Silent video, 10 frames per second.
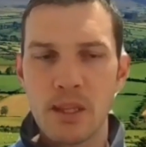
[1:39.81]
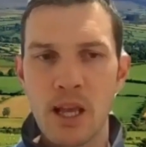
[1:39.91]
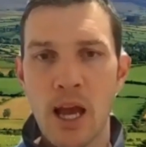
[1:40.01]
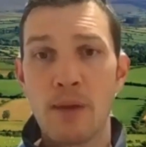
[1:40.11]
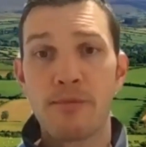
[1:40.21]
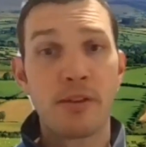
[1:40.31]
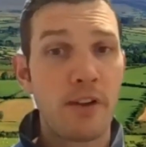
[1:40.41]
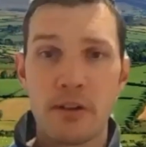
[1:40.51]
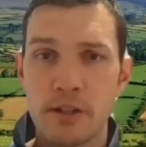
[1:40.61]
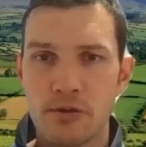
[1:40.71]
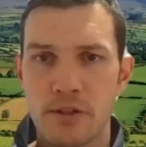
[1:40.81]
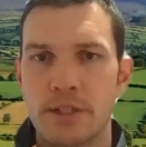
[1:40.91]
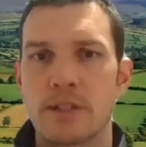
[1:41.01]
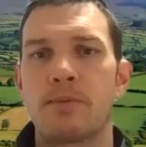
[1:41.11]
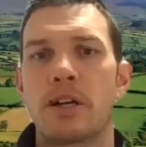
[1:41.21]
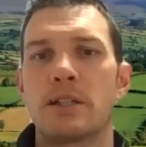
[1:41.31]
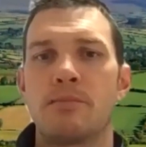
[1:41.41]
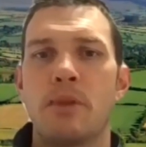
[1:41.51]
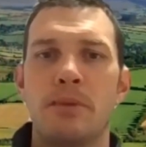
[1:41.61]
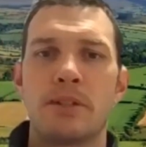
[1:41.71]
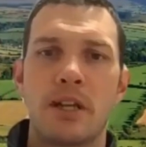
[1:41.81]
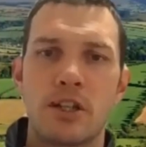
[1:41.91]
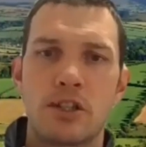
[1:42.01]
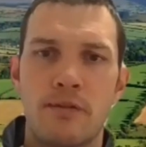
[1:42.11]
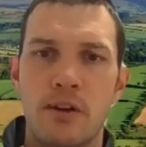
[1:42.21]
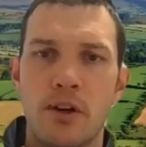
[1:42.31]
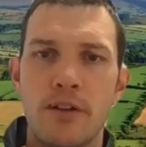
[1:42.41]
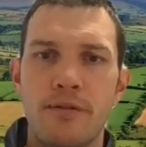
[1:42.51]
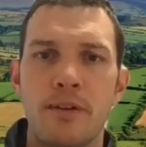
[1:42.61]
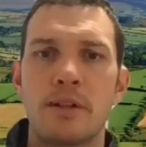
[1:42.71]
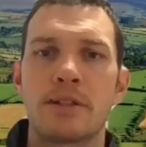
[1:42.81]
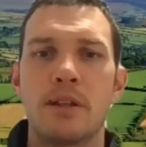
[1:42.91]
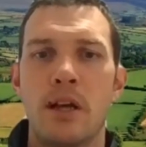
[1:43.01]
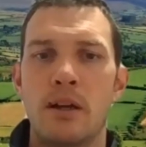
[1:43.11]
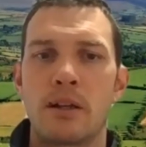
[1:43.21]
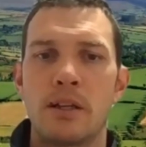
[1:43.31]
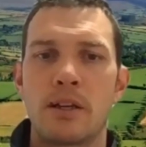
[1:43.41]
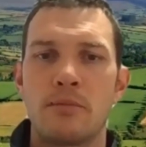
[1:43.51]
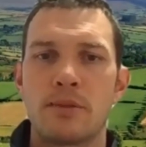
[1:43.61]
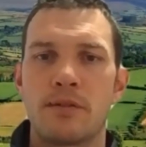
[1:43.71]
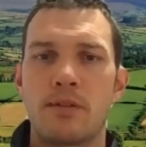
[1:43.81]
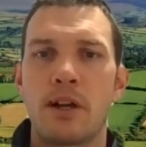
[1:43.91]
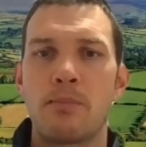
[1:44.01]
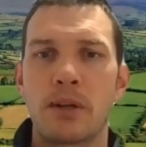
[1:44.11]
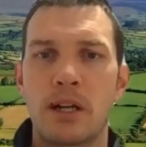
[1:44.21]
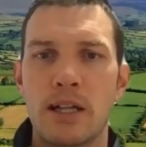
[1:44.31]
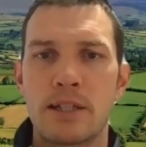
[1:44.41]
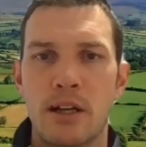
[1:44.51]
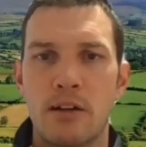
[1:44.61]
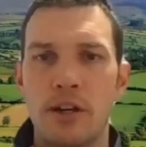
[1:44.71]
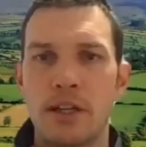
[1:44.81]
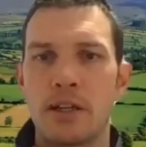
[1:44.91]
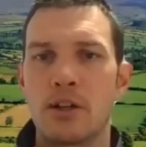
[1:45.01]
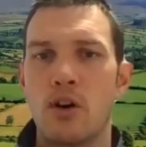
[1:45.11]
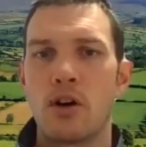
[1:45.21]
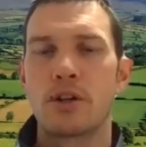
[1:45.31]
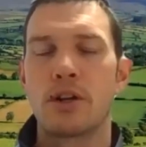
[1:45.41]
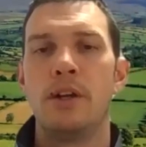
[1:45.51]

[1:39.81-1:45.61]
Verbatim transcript: Uh, for various reasons, because it may be stage of life uh, in terms of development costs already incurred,